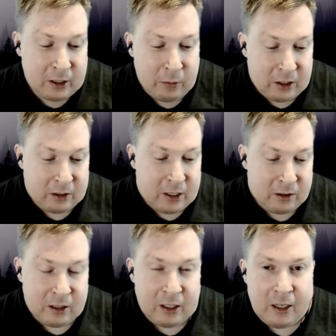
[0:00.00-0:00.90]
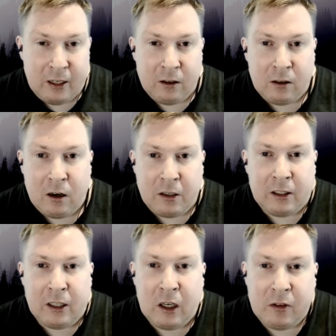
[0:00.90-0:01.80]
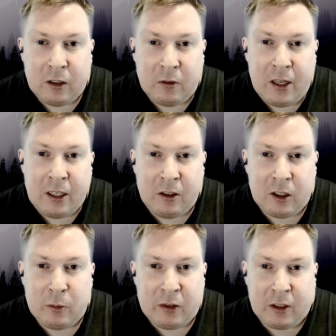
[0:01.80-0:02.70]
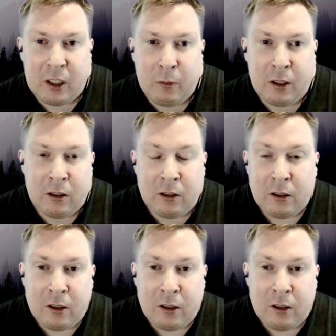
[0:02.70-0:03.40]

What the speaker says: that we discussed today here on Haunting Live. So thank you so much for coming on.